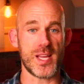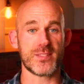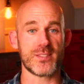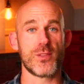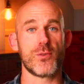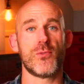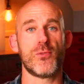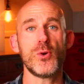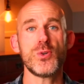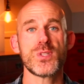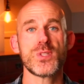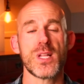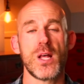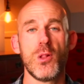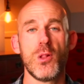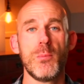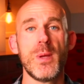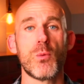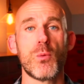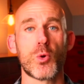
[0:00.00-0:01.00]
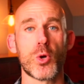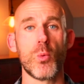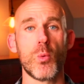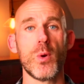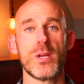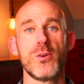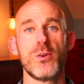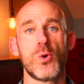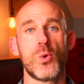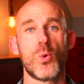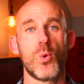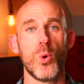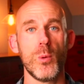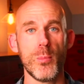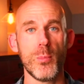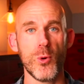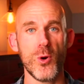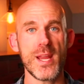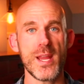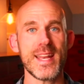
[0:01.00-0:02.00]
the first element we're going to
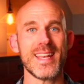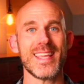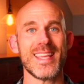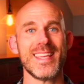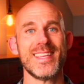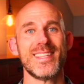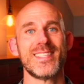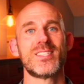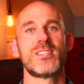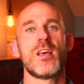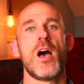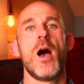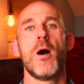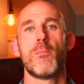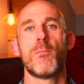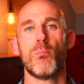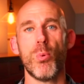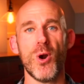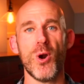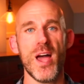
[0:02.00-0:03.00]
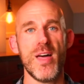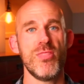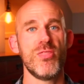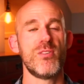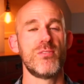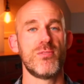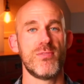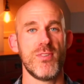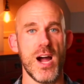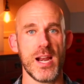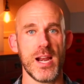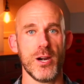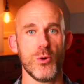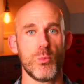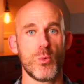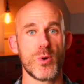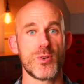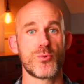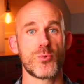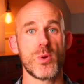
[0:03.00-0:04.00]
incorporate is breath of fire,
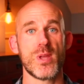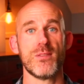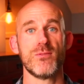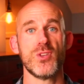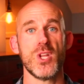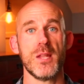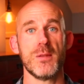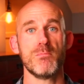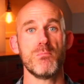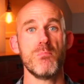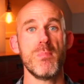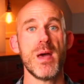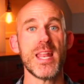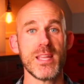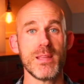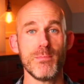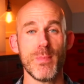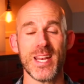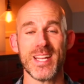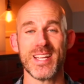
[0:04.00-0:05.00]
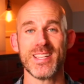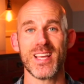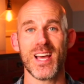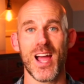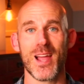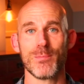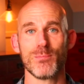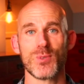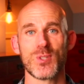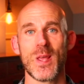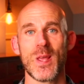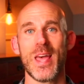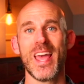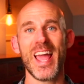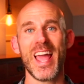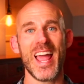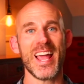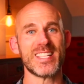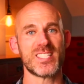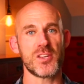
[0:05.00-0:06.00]
which we have done many, many times.
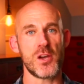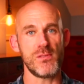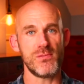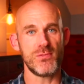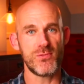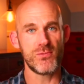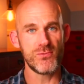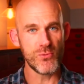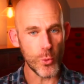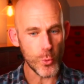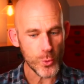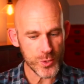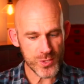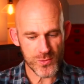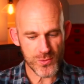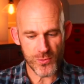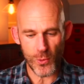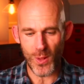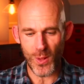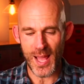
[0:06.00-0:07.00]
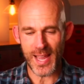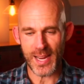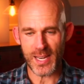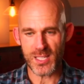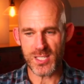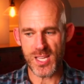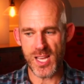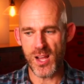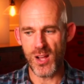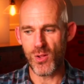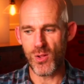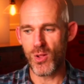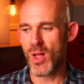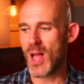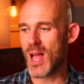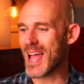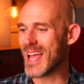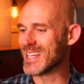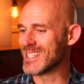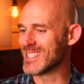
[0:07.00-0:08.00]
It's a forceful exhale
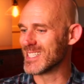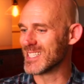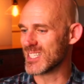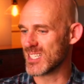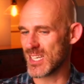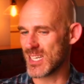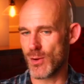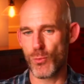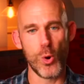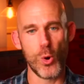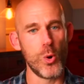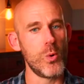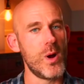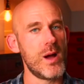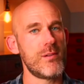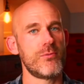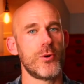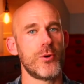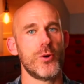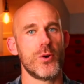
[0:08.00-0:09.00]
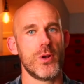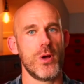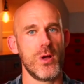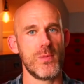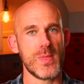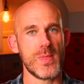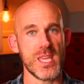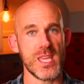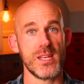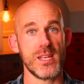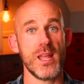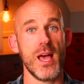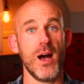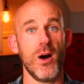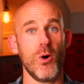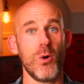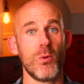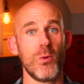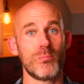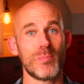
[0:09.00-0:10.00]
and zero effort on the inhale,
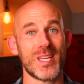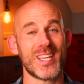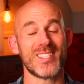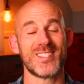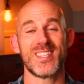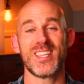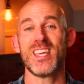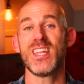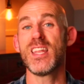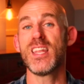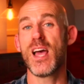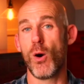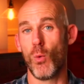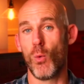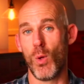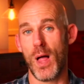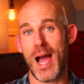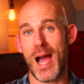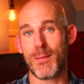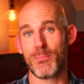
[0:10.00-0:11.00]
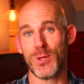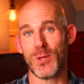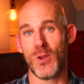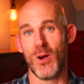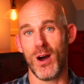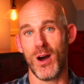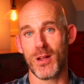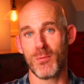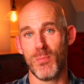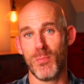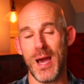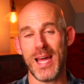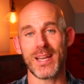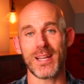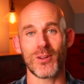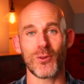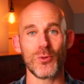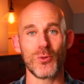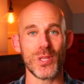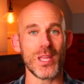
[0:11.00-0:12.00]
because the inhale will happen
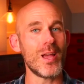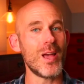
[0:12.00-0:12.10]
automatically